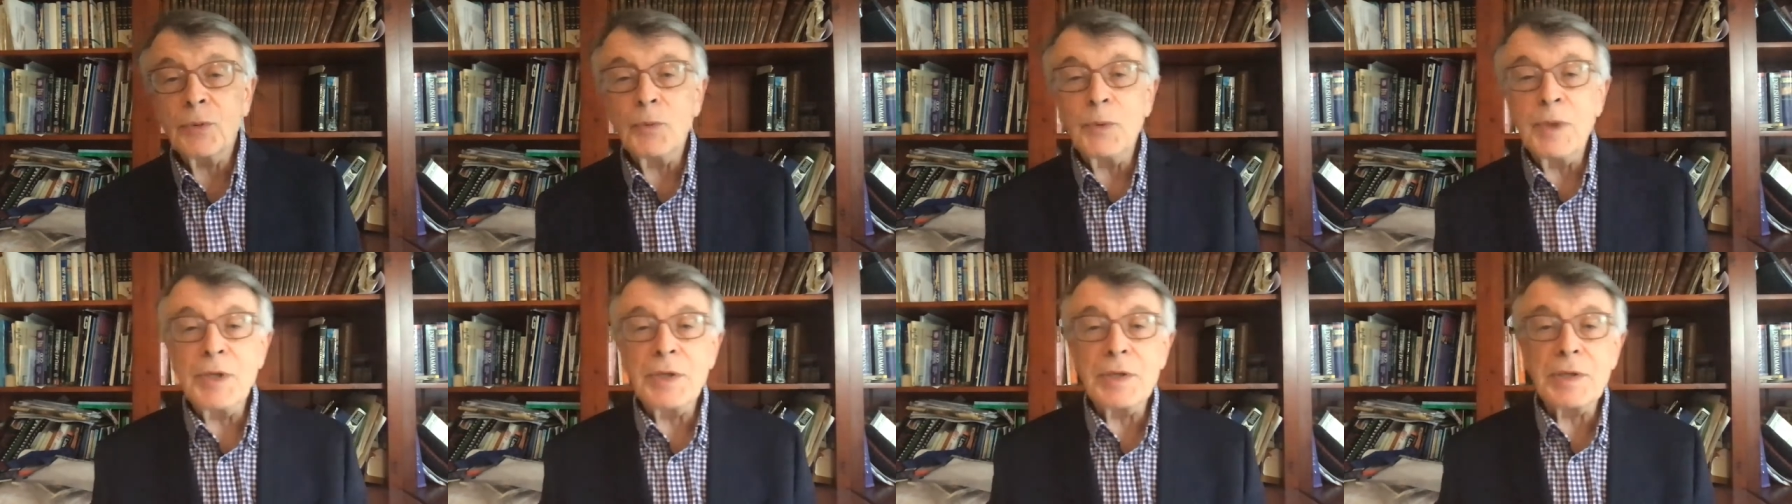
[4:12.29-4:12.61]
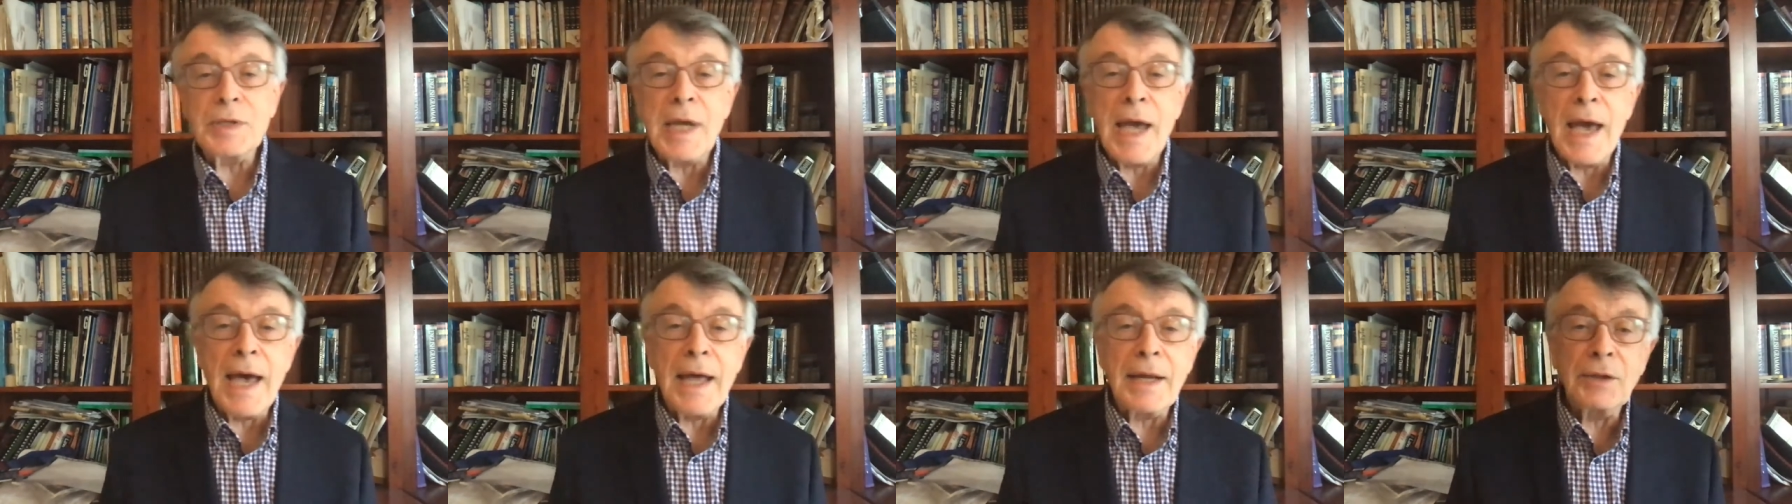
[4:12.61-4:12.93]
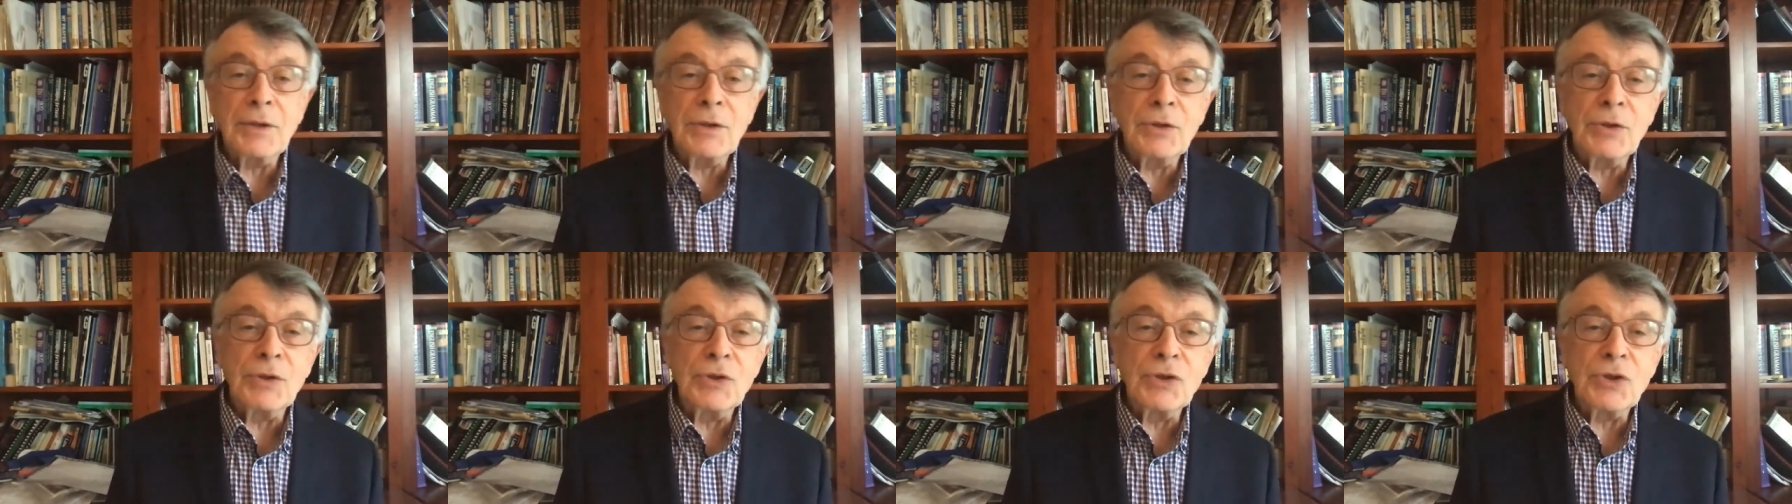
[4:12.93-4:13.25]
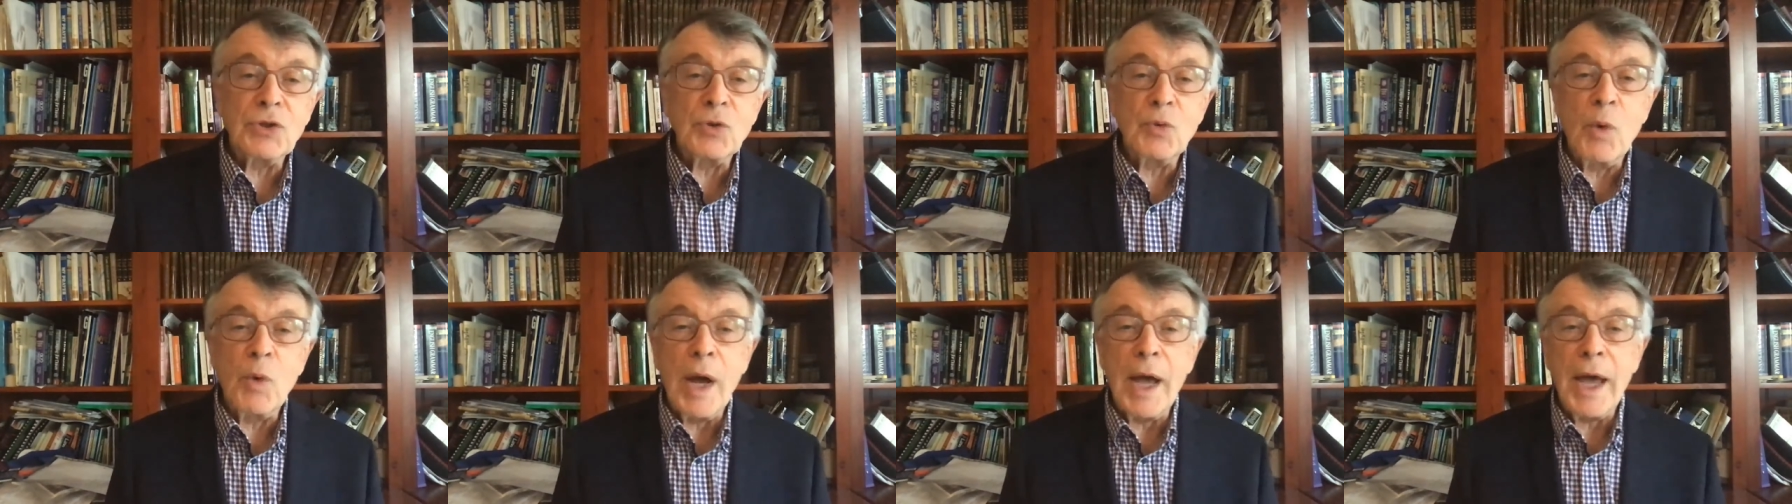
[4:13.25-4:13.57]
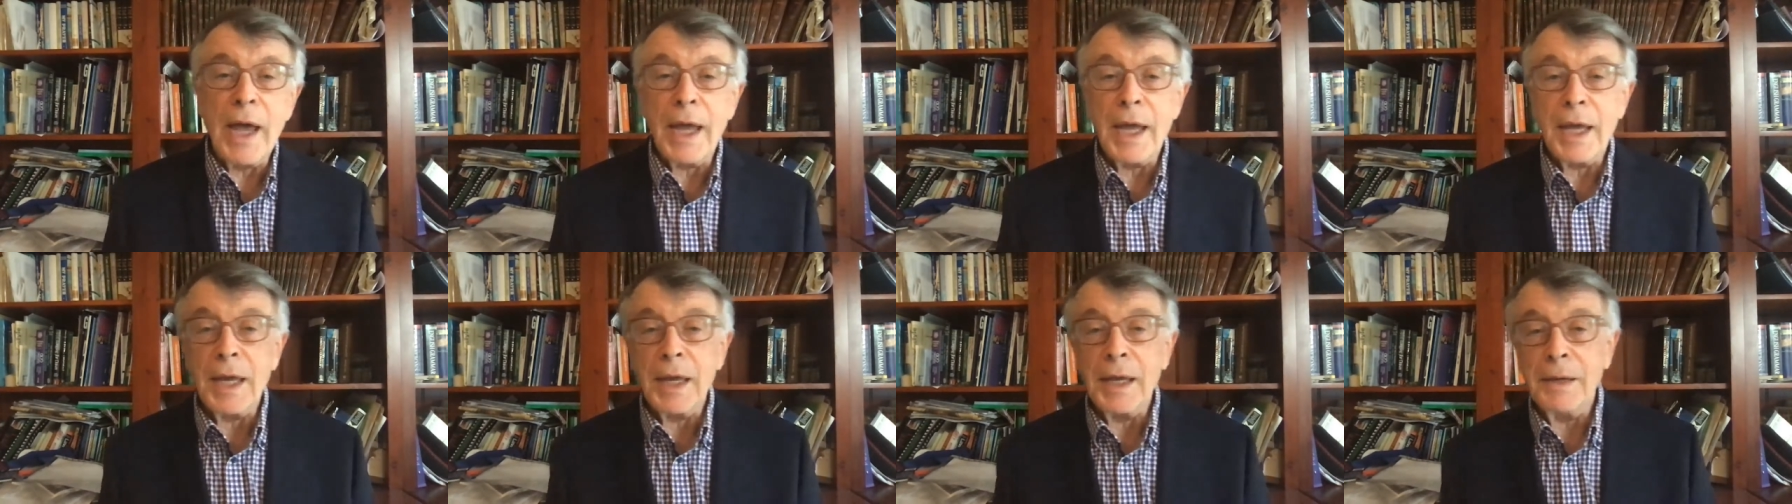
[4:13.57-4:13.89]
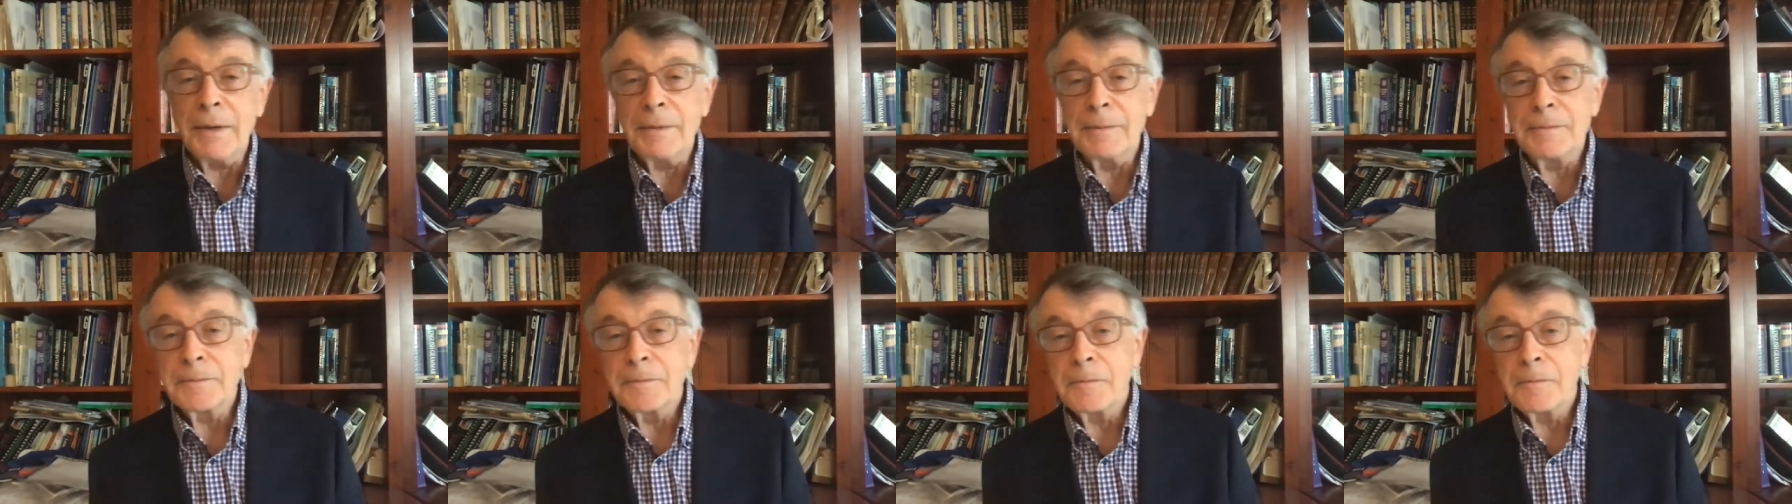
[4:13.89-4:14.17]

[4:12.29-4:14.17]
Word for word: we start to sway.